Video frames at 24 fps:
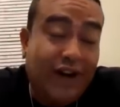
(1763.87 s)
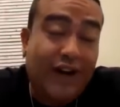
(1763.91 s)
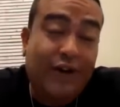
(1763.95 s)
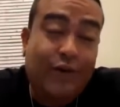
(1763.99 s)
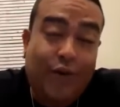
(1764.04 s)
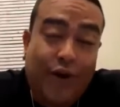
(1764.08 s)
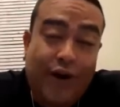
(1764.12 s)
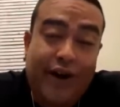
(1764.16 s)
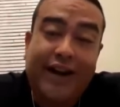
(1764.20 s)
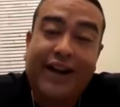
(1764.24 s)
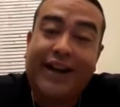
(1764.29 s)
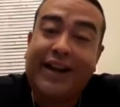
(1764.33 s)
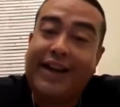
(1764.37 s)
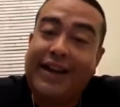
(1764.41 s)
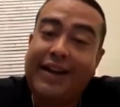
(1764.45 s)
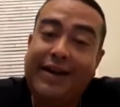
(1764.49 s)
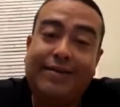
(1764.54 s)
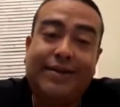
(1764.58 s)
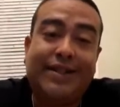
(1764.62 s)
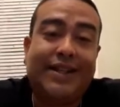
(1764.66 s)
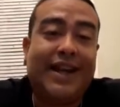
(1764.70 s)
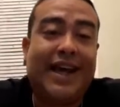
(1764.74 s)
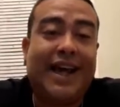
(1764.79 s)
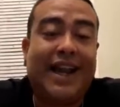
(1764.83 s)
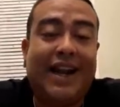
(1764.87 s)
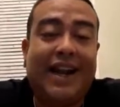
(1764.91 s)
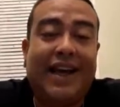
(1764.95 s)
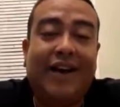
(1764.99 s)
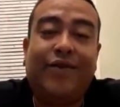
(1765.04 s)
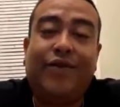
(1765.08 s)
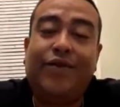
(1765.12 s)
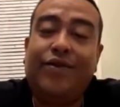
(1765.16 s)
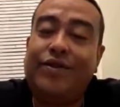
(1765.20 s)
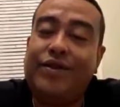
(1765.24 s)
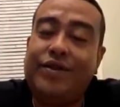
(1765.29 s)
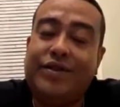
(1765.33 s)
want to get up to that
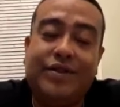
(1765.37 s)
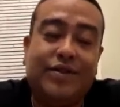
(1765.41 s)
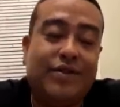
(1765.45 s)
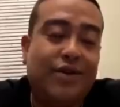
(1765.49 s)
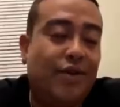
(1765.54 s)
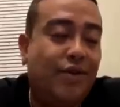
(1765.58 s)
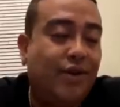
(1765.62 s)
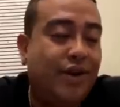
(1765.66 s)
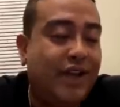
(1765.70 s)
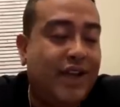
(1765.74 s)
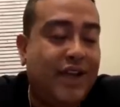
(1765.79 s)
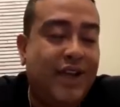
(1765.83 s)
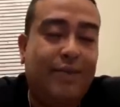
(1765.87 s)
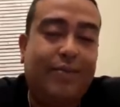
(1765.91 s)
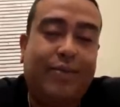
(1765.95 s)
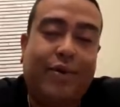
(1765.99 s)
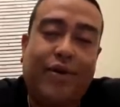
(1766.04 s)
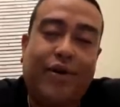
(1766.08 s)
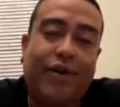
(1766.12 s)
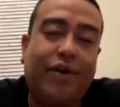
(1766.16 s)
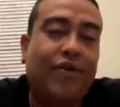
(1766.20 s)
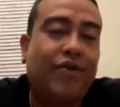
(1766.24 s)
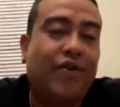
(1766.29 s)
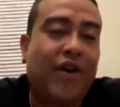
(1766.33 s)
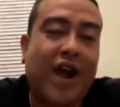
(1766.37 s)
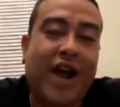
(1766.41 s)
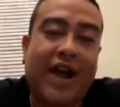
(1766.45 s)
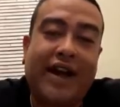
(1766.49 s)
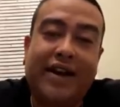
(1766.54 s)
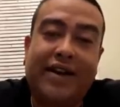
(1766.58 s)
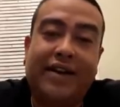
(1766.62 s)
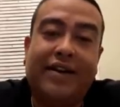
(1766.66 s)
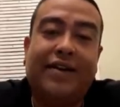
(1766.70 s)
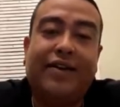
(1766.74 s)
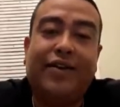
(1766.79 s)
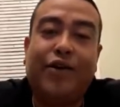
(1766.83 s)
level, you're just gonna keep on
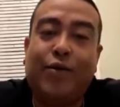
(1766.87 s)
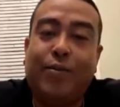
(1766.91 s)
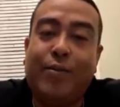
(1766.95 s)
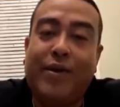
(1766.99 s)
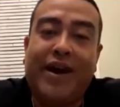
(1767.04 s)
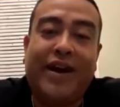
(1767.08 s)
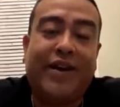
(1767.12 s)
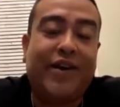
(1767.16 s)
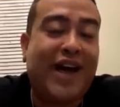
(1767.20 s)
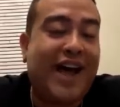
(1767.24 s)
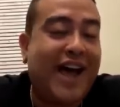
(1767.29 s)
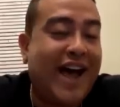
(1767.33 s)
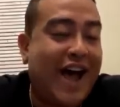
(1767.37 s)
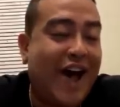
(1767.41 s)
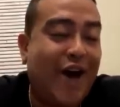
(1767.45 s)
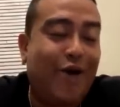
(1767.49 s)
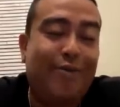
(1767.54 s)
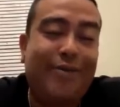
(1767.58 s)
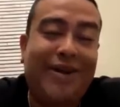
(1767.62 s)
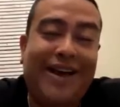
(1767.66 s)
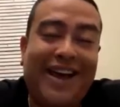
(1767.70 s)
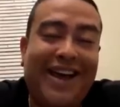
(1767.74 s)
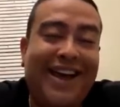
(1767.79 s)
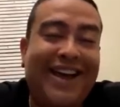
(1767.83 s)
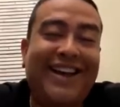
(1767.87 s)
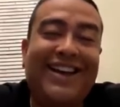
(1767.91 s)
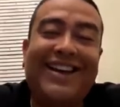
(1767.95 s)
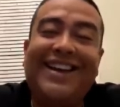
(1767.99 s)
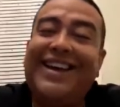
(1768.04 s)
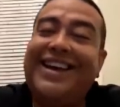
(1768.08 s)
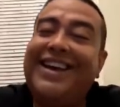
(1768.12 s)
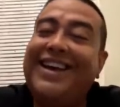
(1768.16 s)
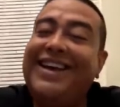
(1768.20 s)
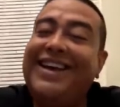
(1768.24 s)
grinding, no matter how bad